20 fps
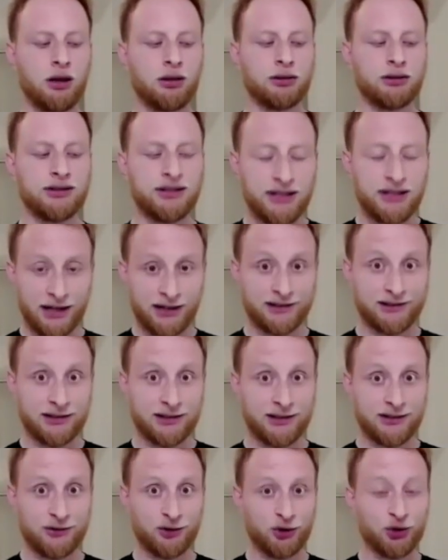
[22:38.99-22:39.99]

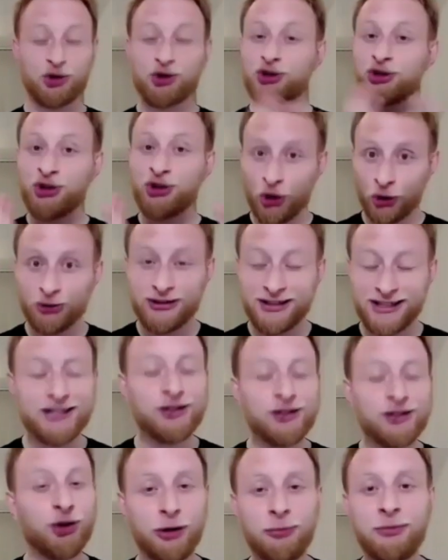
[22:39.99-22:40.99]
Dance does not
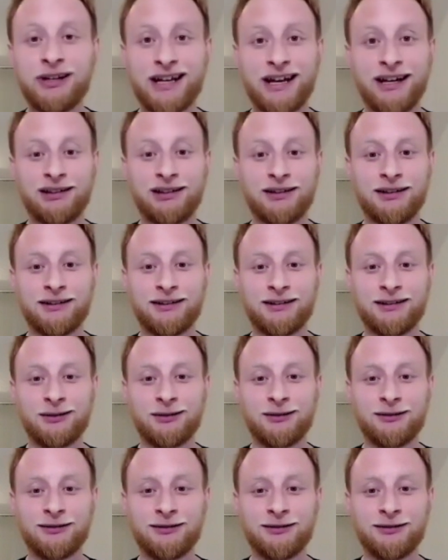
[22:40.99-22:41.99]
discriminate,
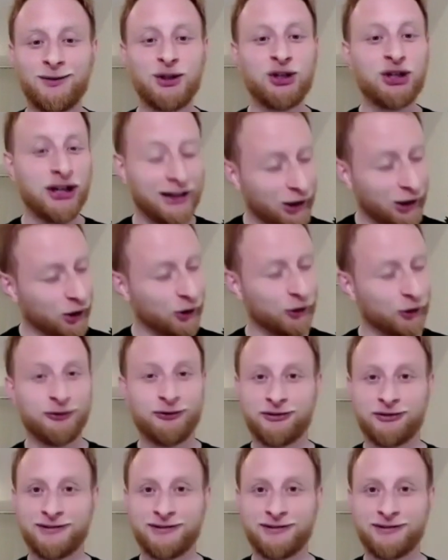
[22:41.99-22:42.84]
which I love.